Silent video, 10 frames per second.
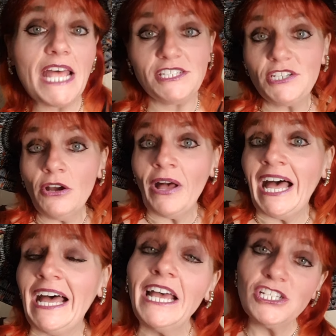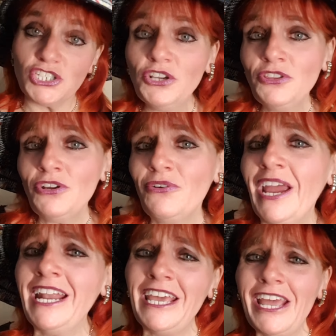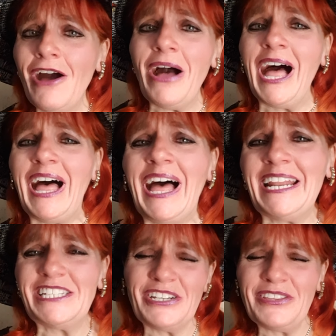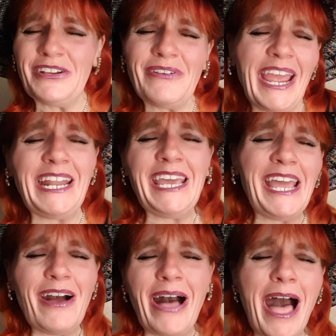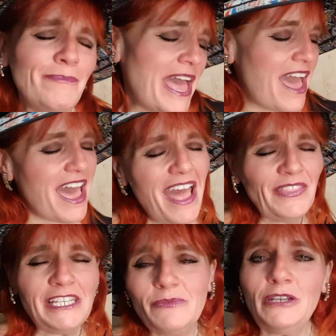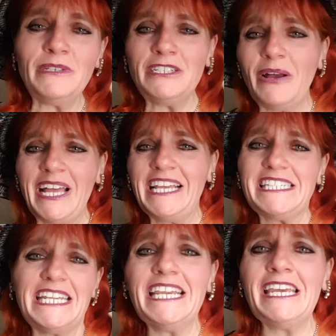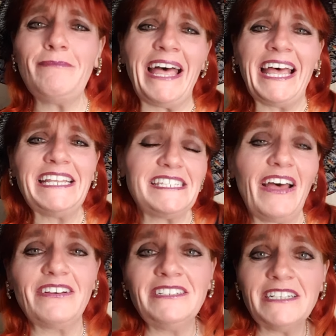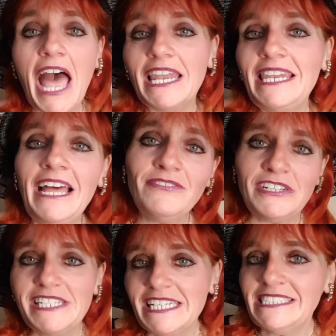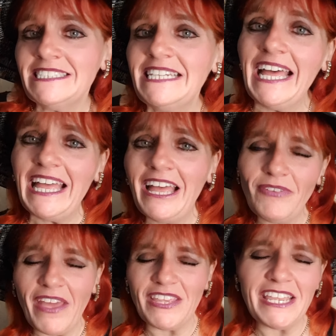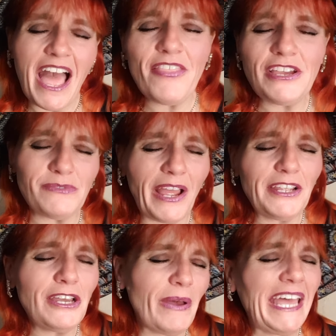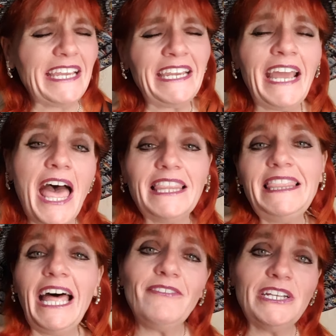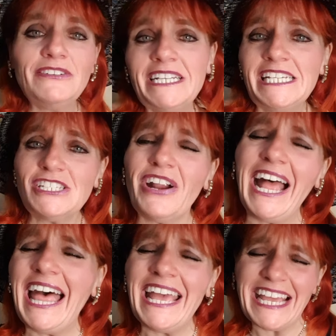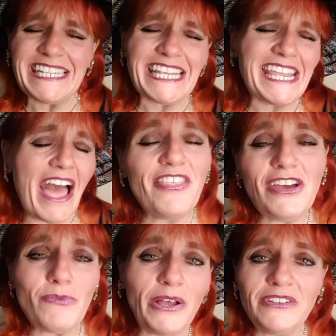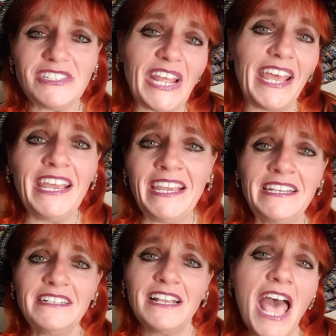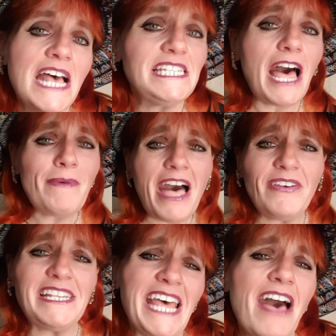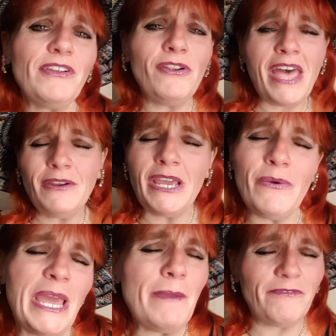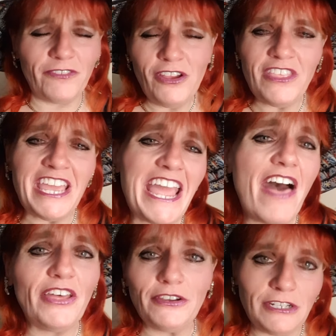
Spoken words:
And so I turned the radio on, I turned the radio up, and this woman was singing my song. Lover's in love and the others run away. Lover is crying 'cause the other won't stay. Some of us hover and we weep for the other